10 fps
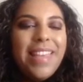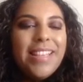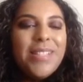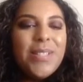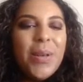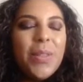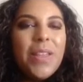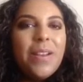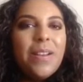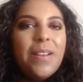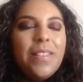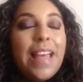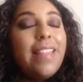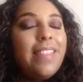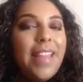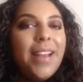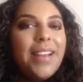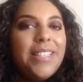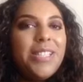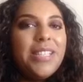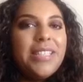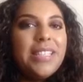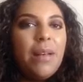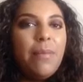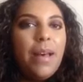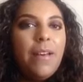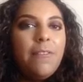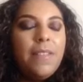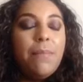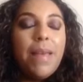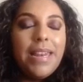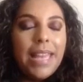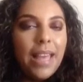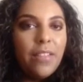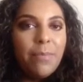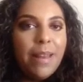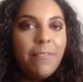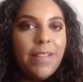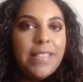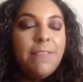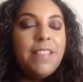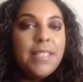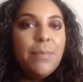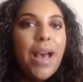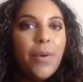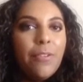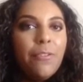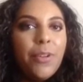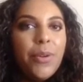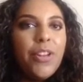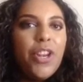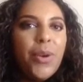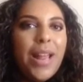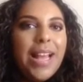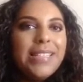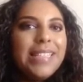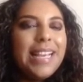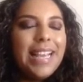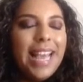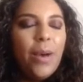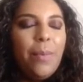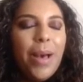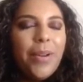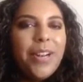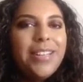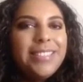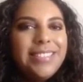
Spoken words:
So there is just some of the many health benefits of this power food known as cacao powder.